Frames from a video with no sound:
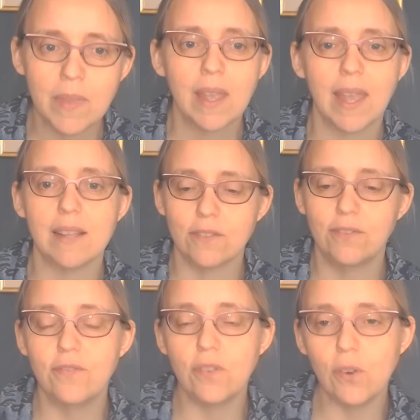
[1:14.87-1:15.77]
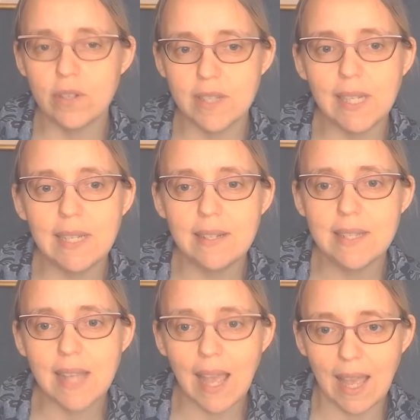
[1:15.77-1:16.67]
It has a 14
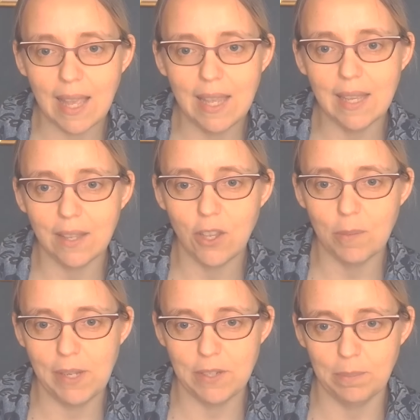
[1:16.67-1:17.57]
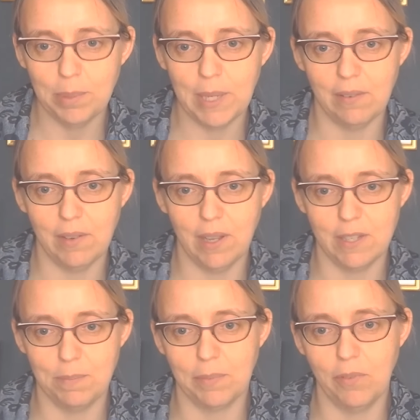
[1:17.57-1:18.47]
day incubation period
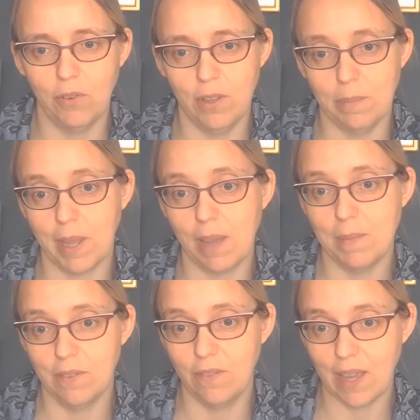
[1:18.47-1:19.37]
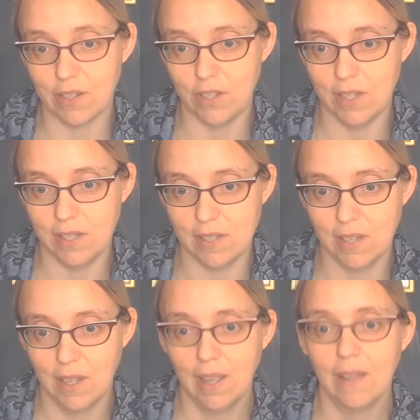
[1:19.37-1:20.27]
before you become infectious,
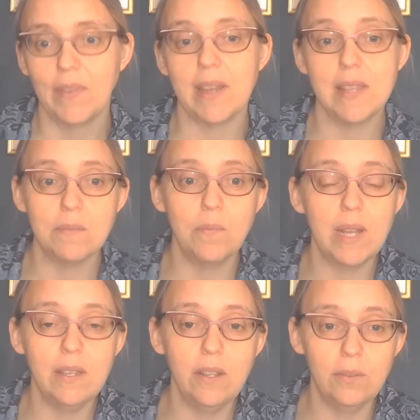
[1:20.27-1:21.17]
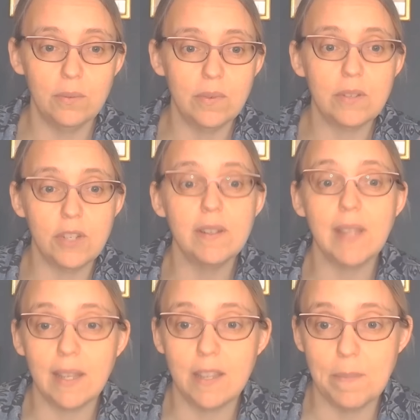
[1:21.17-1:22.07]
and then when you during
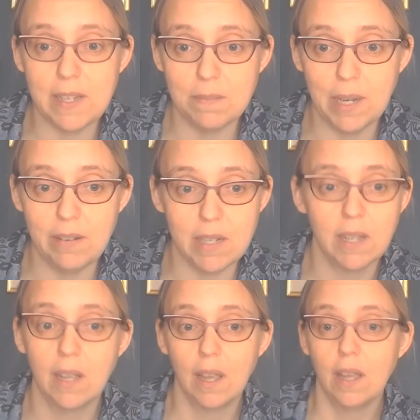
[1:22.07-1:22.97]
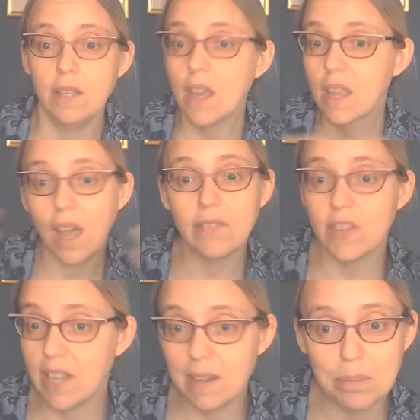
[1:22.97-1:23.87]
that incubation period, you're
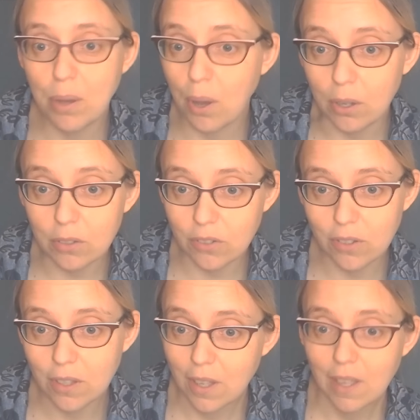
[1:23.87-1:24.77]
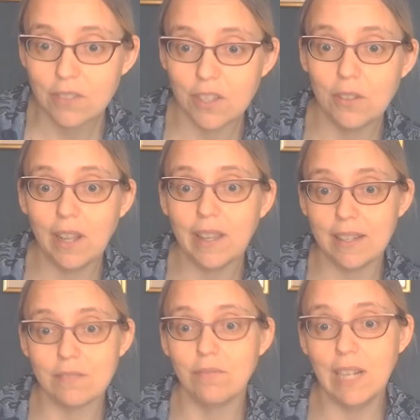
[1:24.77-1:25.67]
covered in pox. So, like,
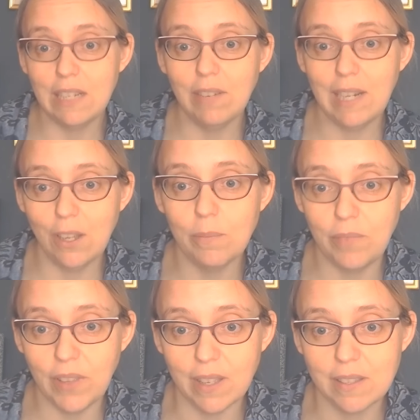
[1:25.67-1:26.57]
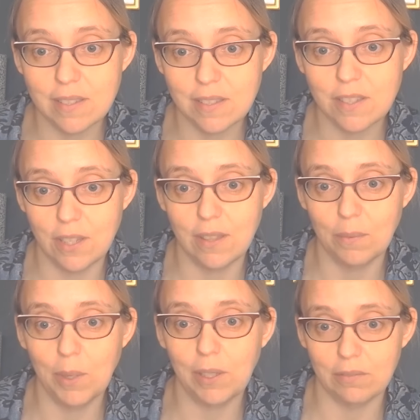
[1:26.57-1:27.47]
it's really, really obvious to the
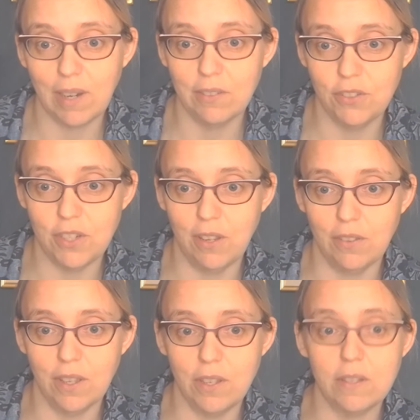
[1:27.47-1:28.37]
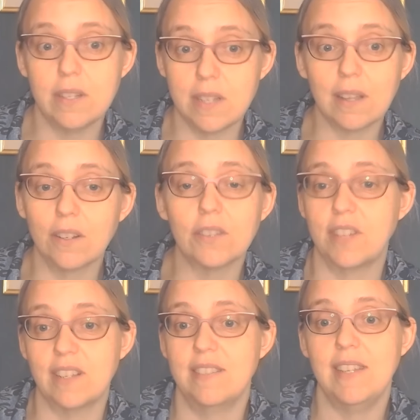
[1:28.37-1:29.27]
world around you that the
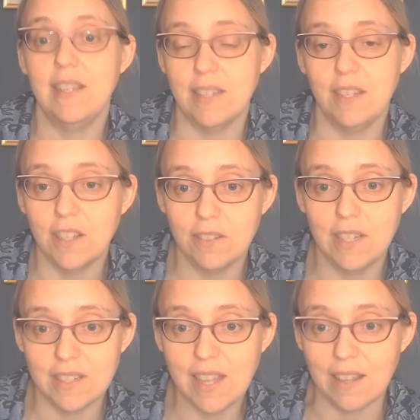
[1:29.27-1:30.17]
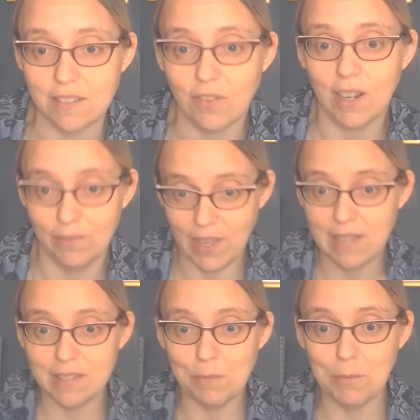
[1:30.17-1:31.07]
diagnostics is easy. You don't need a test, right?
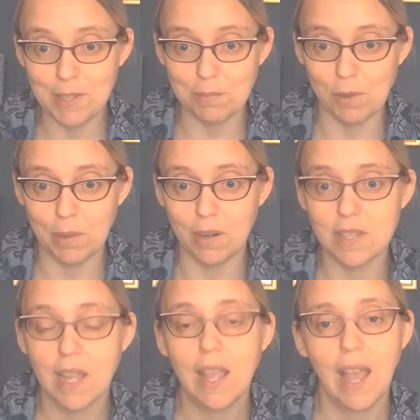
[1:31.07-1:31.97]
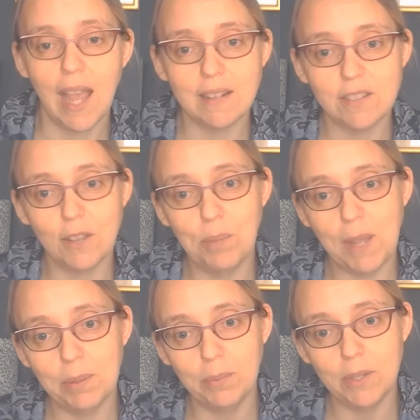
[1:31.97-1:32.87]
There's someone with smallpox. And so
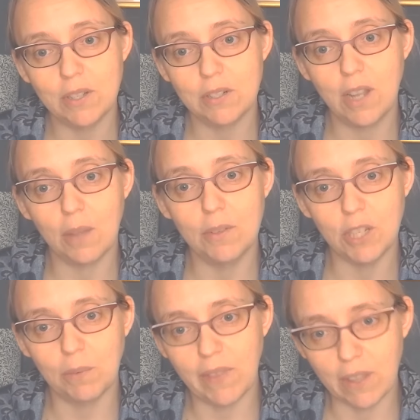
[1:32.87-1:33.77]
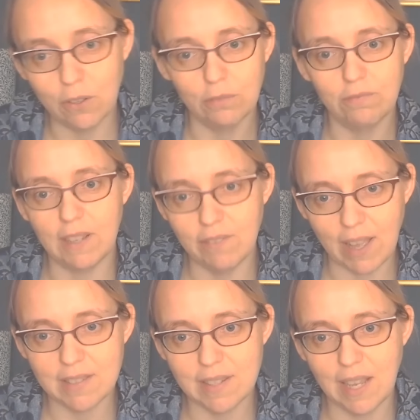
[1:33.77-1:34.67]
people would go and do what they called ring
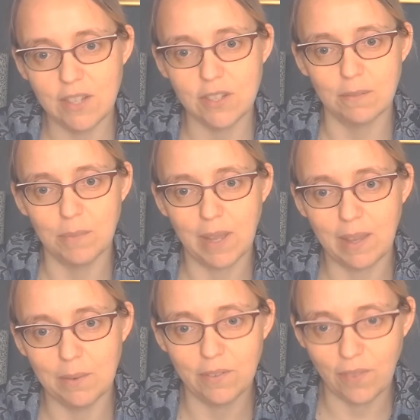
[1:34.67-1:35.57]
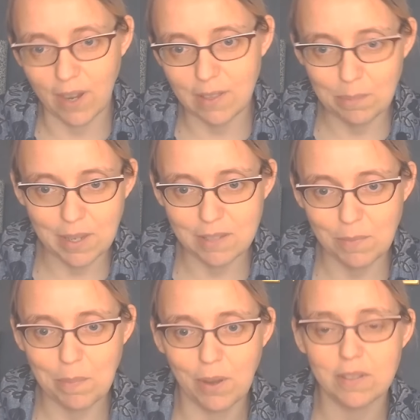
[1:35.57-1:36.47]
vaccination, where they would find the person
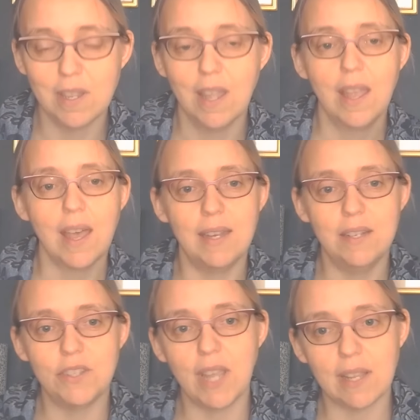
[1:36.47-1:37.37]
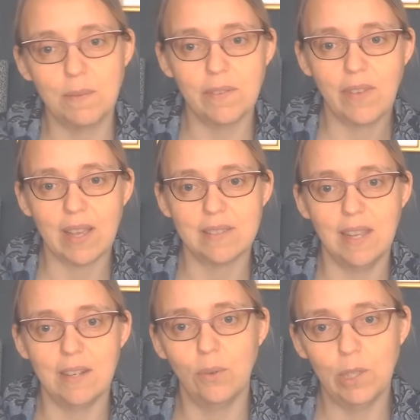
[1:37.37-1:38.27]
with pox and inject the
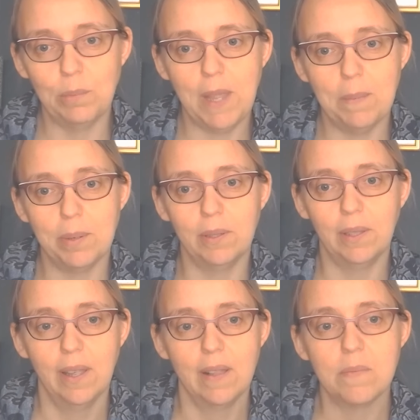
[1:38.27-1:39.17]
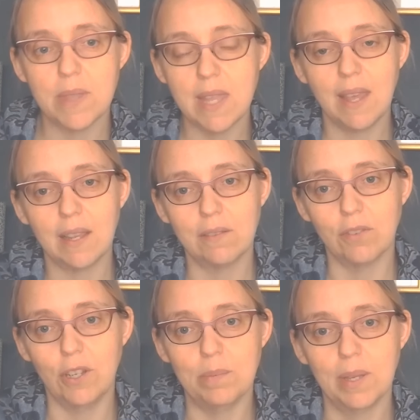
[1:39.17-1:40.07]
vaccine, all the people within that
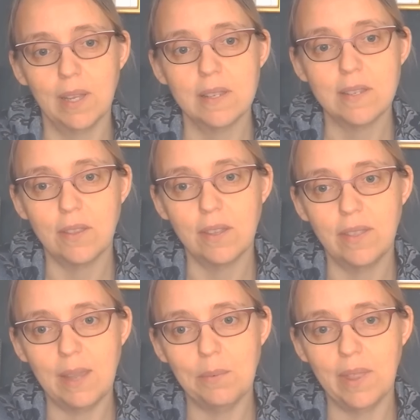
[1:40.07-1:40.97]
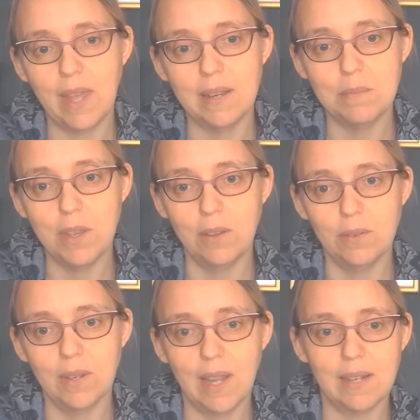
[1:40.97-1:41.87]
group, so that they were then
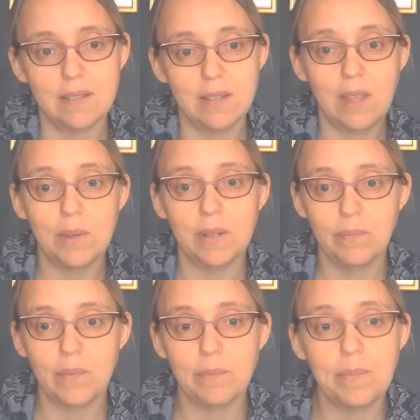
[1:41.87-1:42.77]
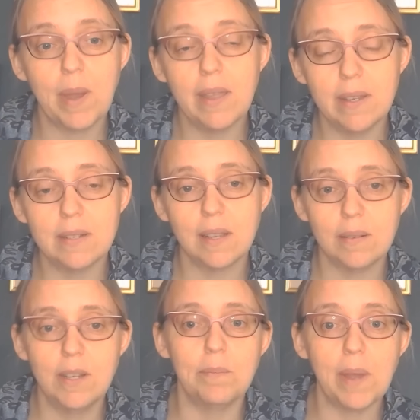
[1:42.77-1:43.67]
immune. And so they were, by the, you
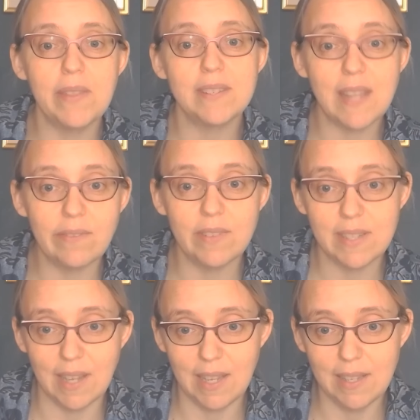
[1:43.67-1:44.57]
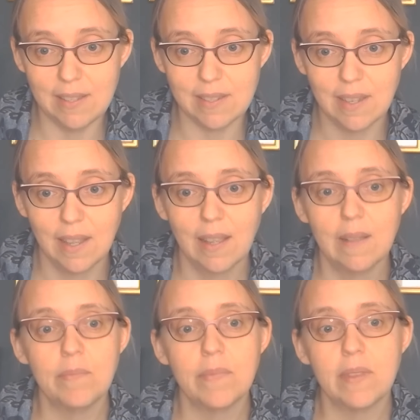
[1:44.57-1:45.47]
know, by the 70s,
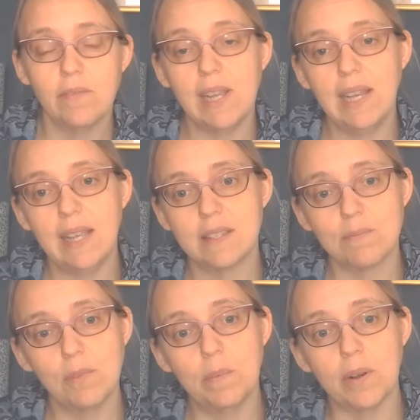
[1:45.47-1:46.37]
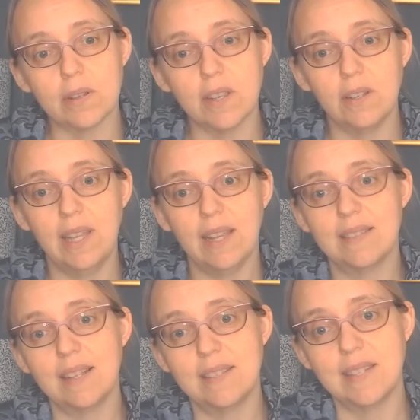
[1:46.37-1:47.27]
really smallpox only
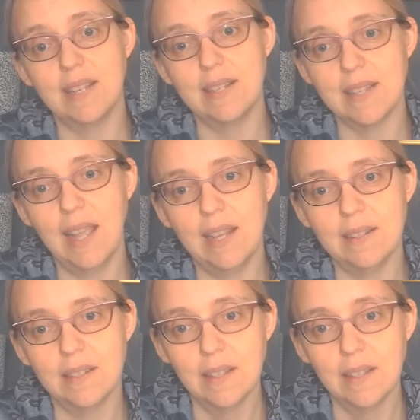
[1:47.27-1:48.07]
existed in